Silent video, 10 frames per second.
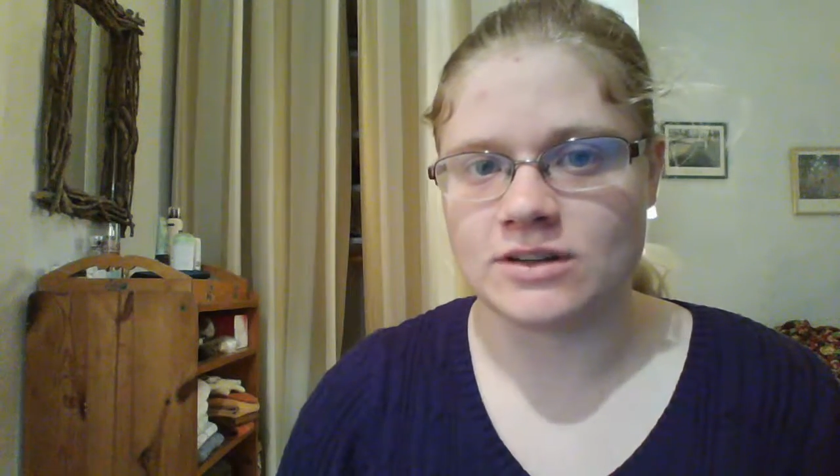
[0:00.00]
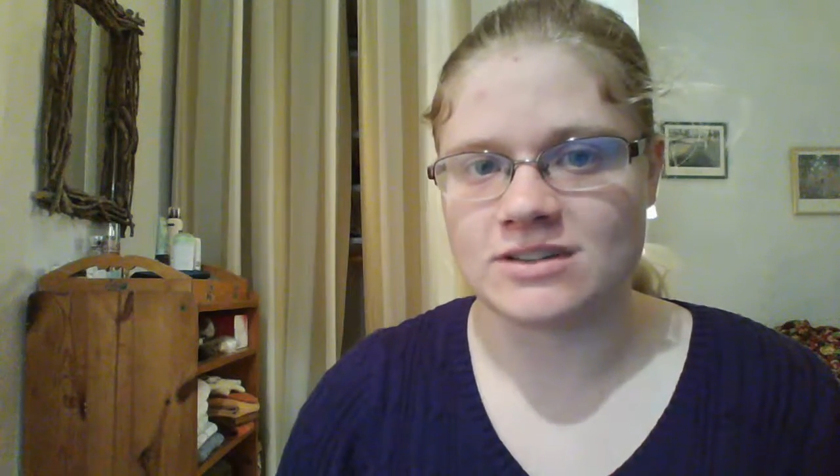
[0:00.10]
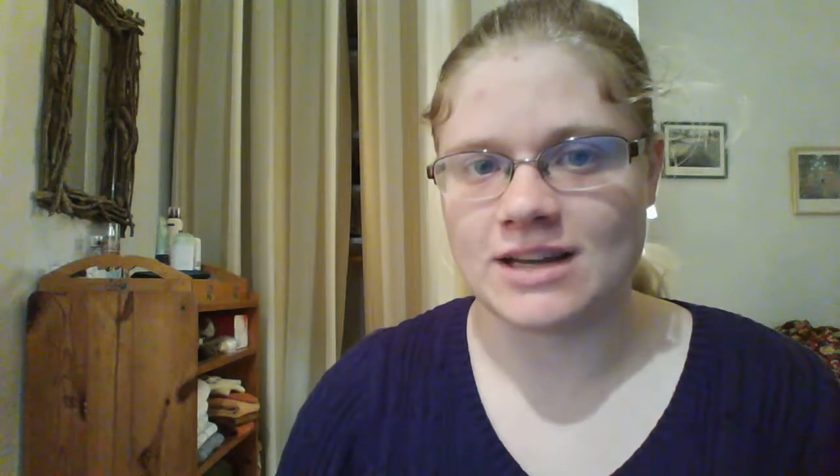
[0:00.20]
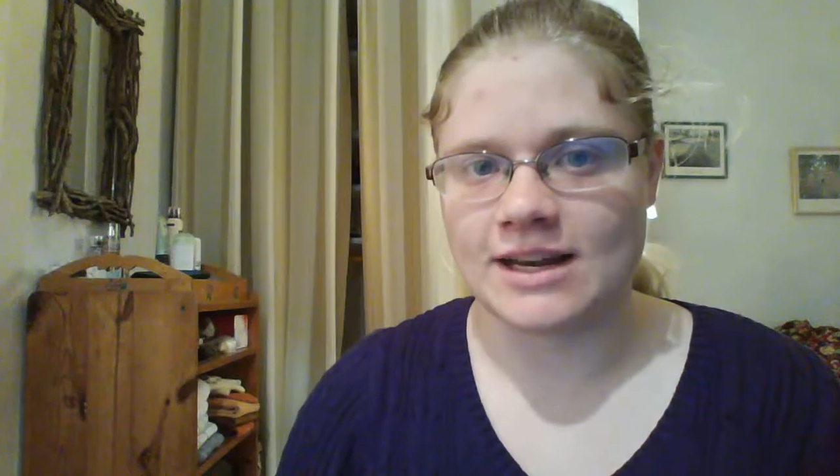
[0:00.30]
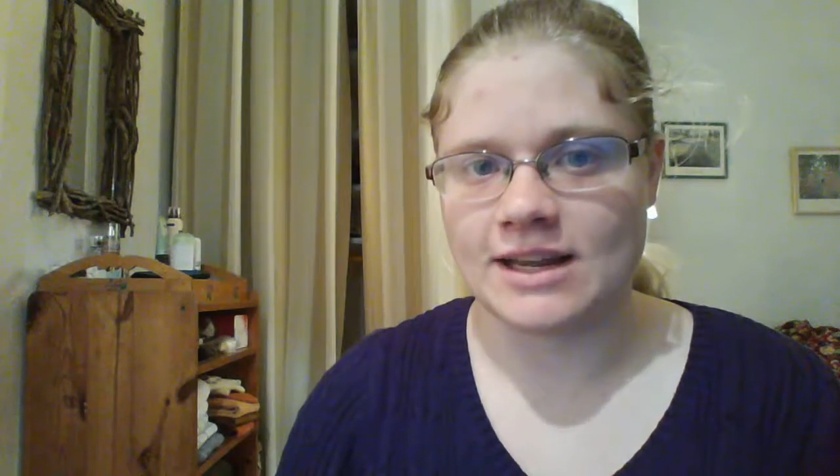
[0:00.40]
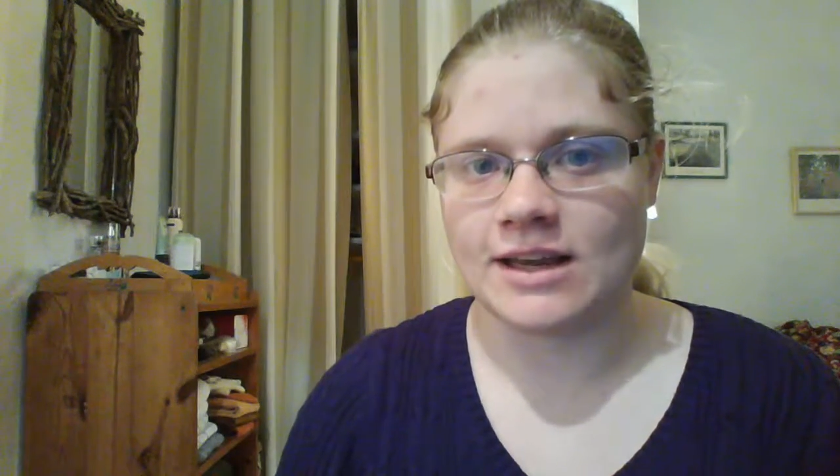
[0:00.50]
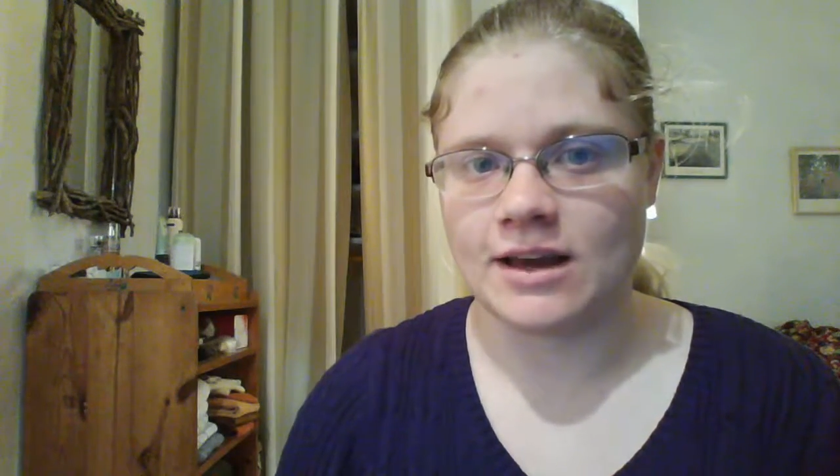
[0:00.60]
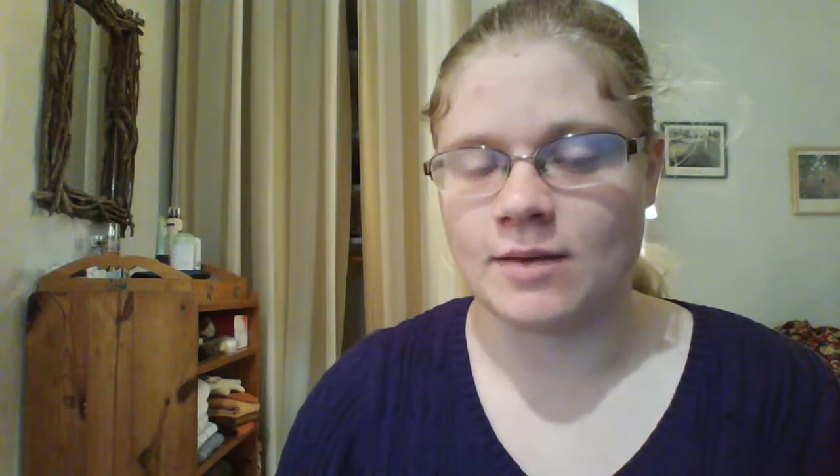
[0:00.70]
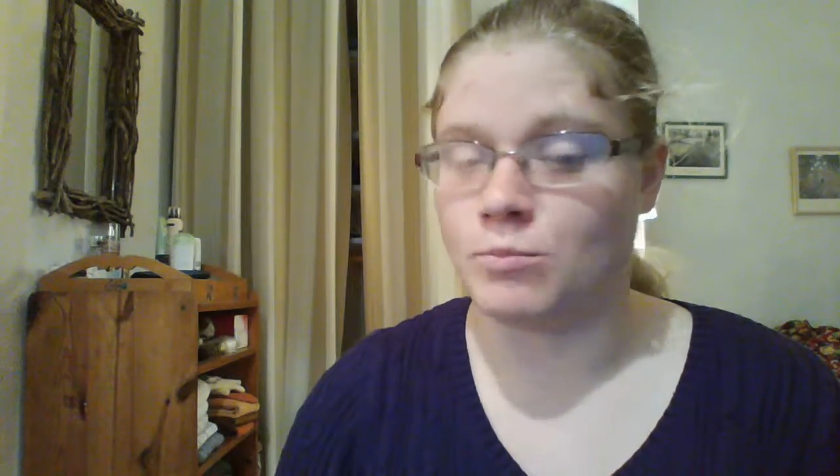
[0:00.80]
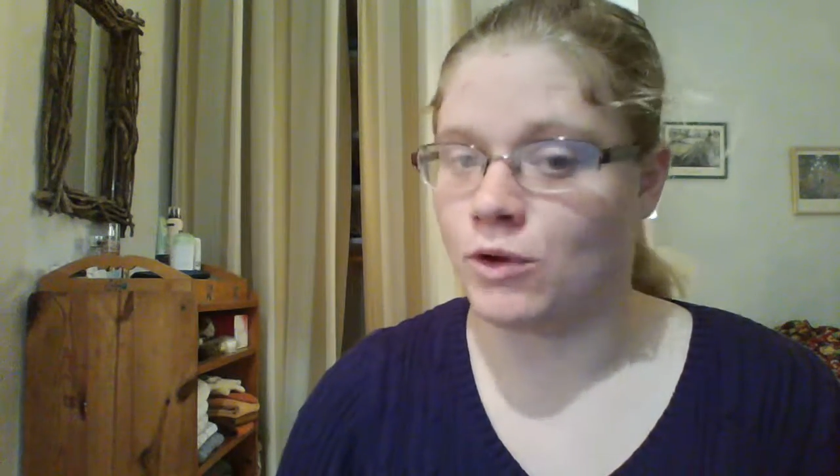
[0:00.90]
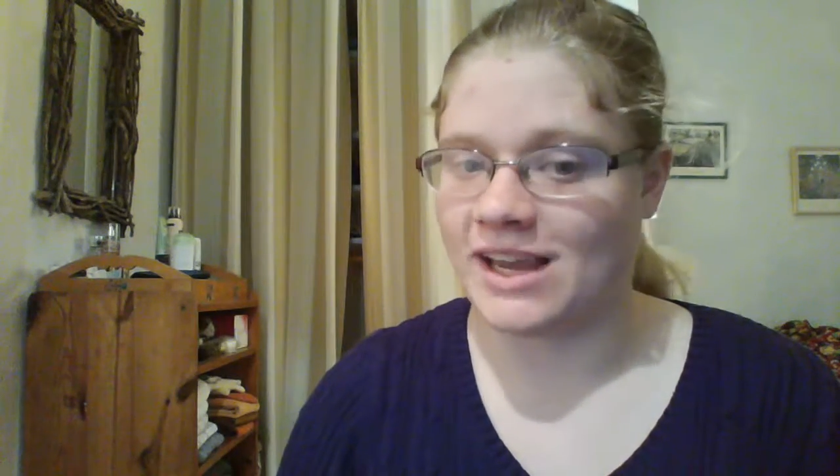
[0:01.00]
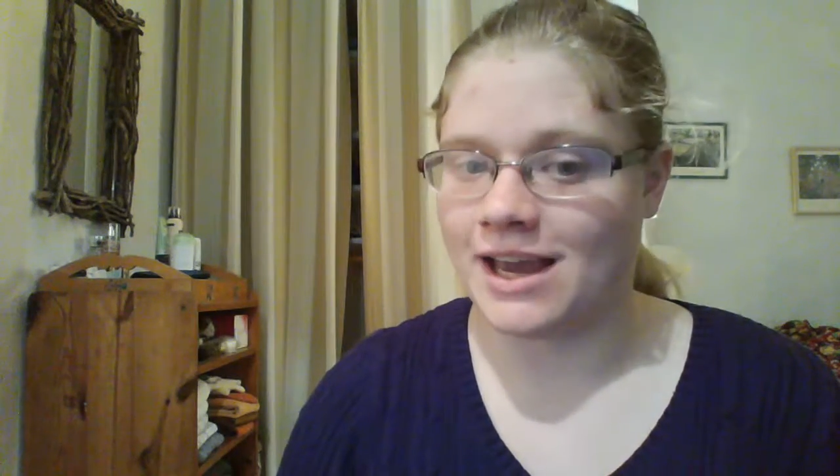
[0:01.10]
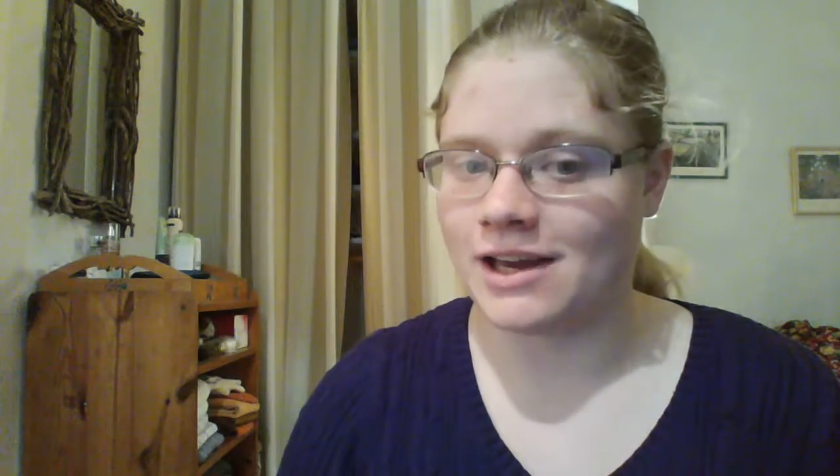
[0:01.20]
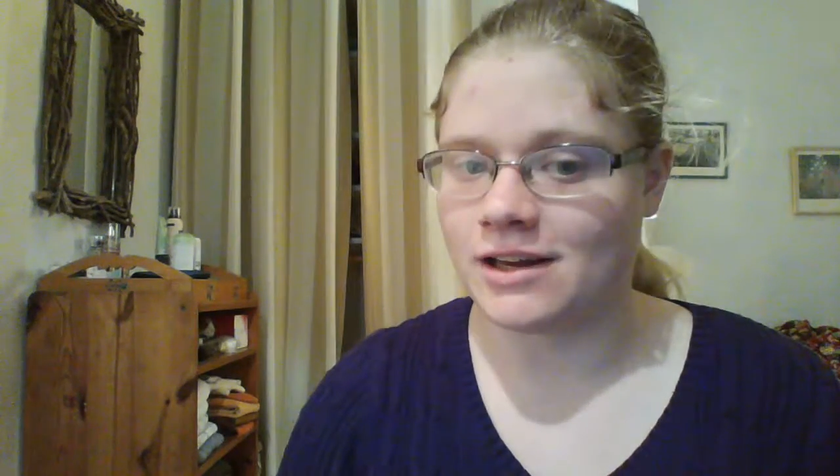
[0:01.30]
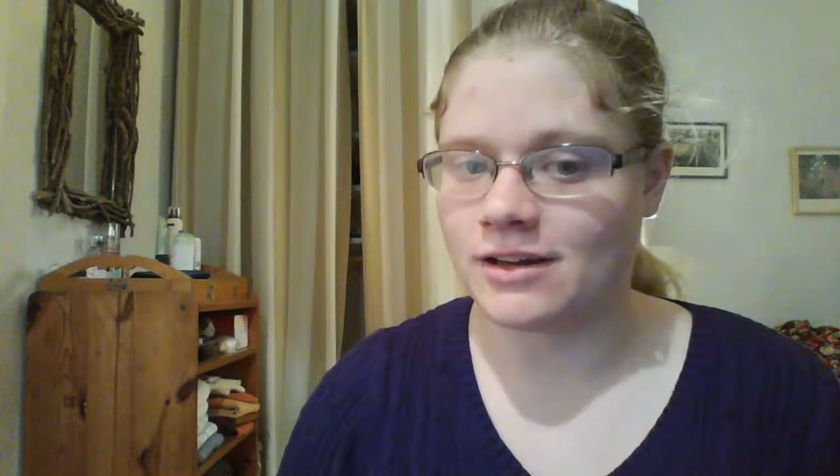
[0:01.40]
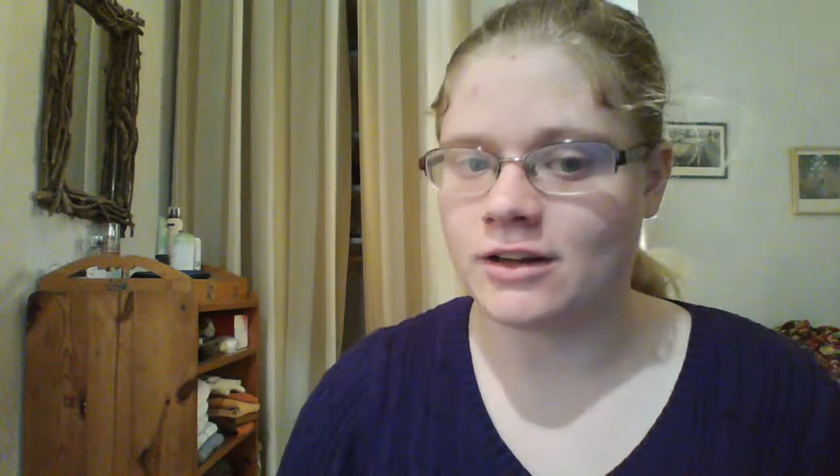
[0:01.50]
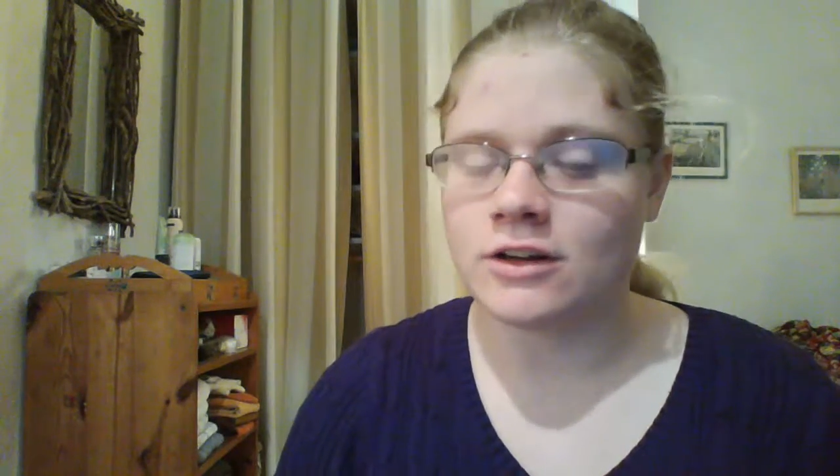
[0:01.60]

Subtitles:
to study Moliere,